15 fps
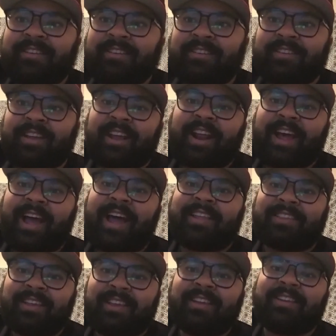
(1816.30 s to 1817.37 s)
And I
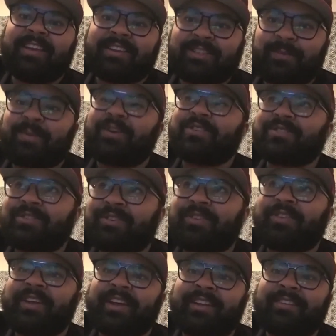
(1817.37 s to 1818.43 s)
think he takes it personal
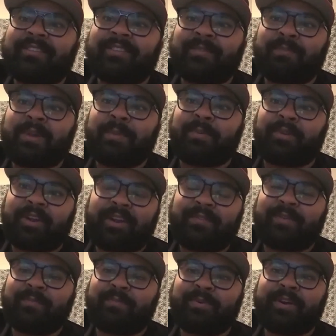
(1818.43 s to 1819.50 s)
that people are
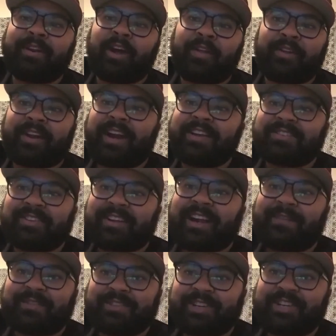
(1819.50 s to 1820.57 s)
even putting other guys in the
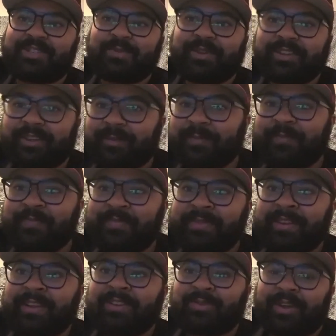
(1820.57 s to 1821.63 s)
conversation with him.
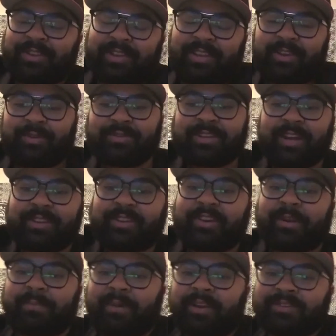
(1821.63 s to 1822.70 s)
So I think he goes out there
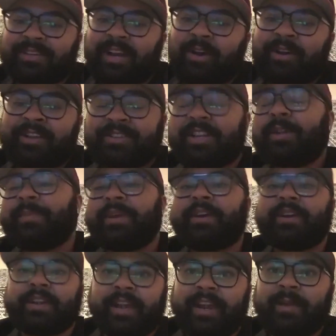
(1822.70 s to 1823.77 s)
and he balls out. It's going to be a
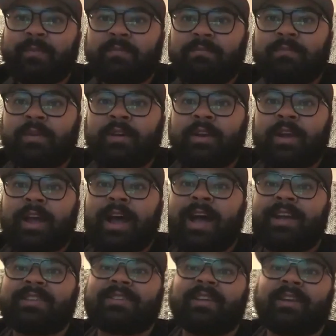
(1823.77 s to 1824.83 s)
good game.
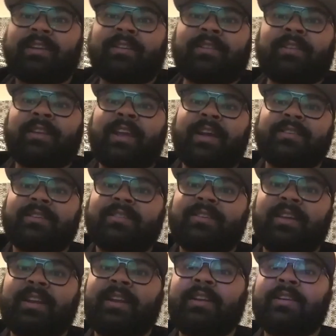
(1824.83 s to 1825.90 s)
I just think Kansas
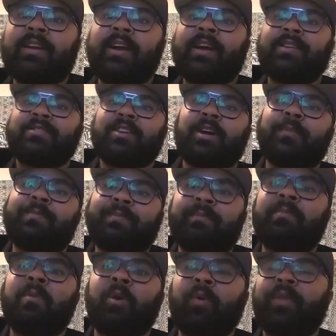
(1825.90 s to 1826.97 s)
City ends up
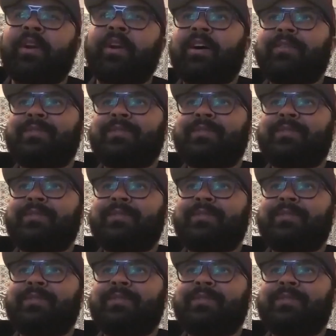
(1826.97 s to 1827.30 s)
holding off.